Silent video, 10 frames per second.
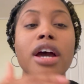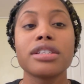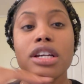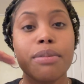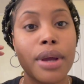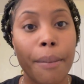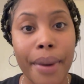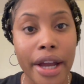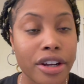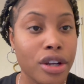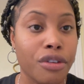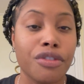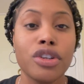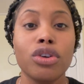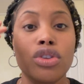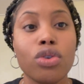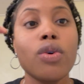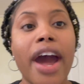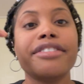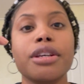It's going to be a better year for you. You
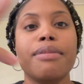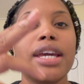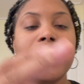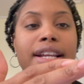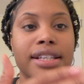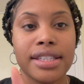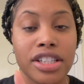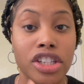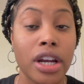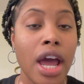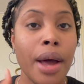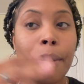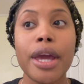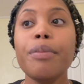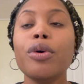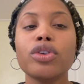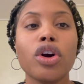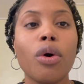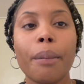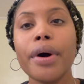have to make that decision. People
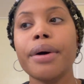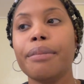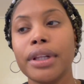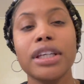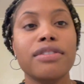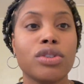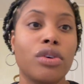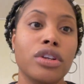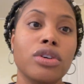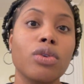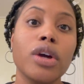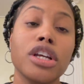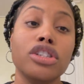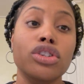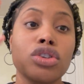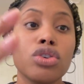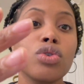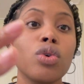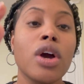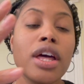don't put beliefs on you. It's
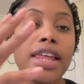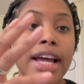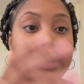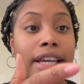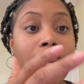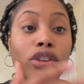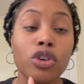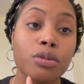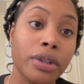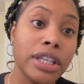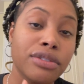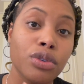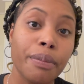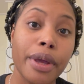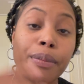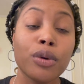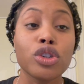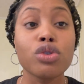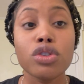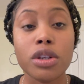you that take those beliefs from people,
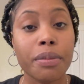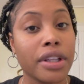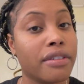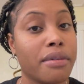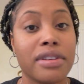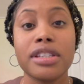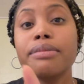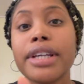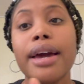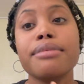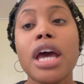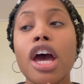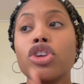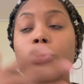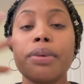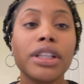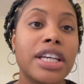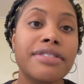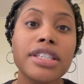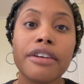choose to believe them. And sometimes you
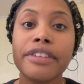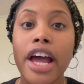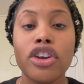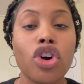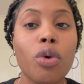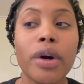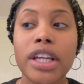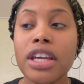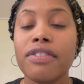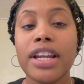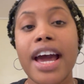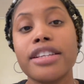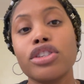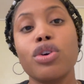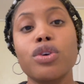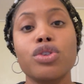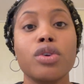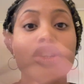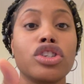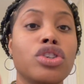believe stuff that no one even has told you.
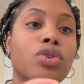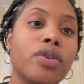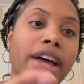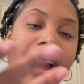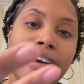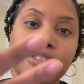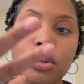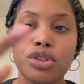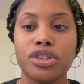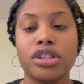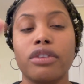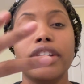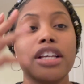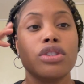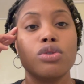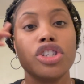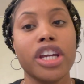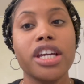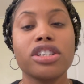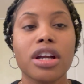It's you that have told yourself that. So
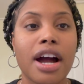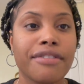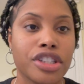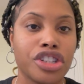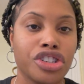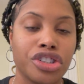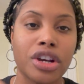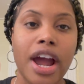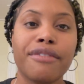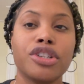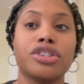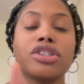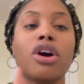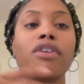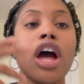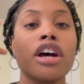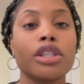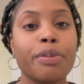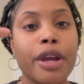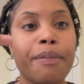change the conversations you have with yourself.
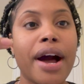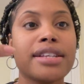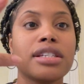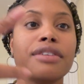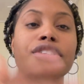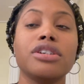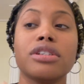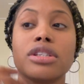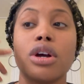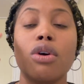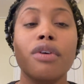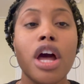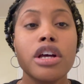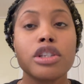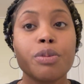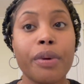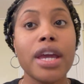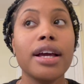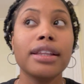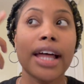Speak positive to yourself.
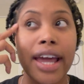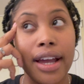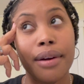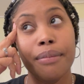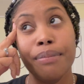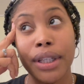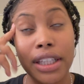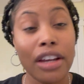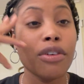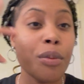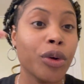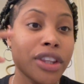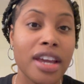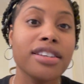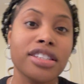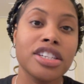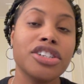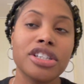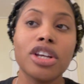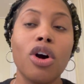Speak like believable things to
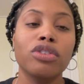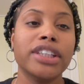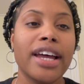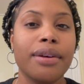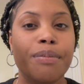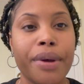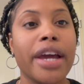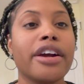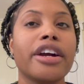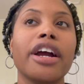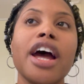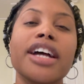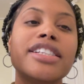yourselves, like bigger.